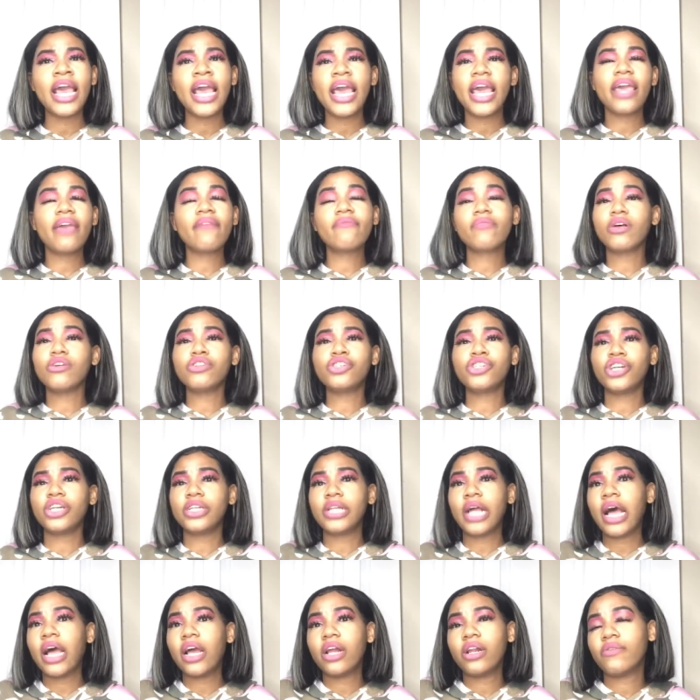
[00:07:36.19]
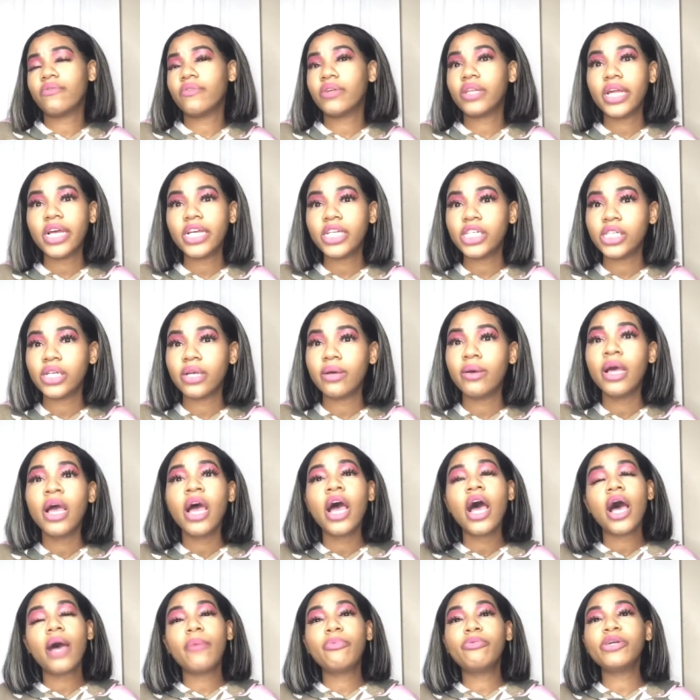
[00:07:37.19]
Even though you're not in a relationship,
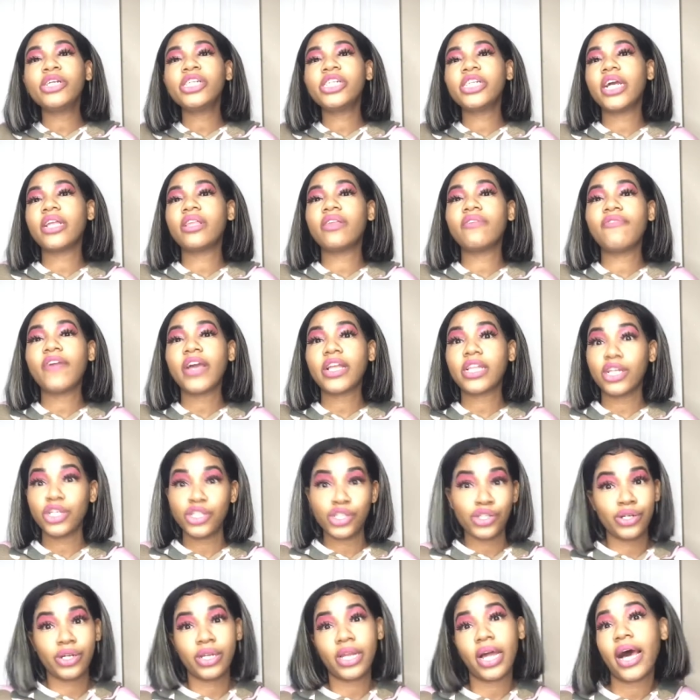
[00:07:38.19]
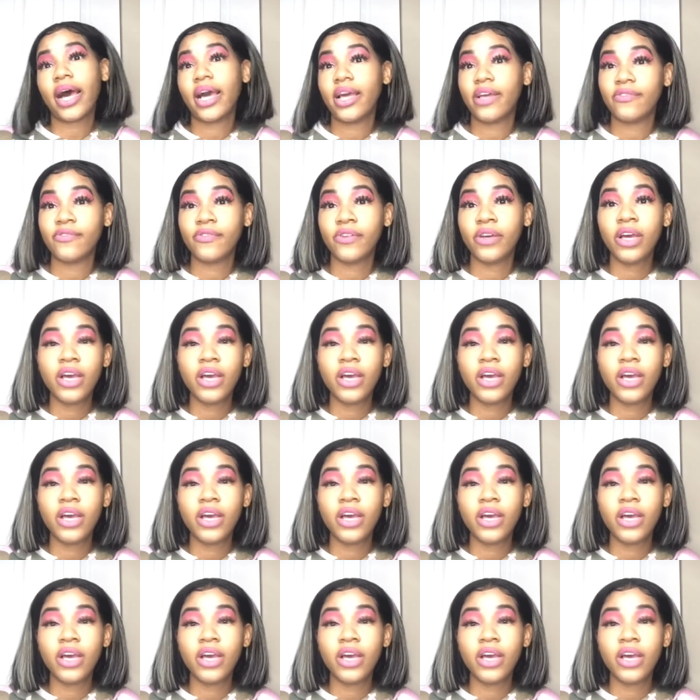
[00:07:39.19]
appreciate the fact that you're alive.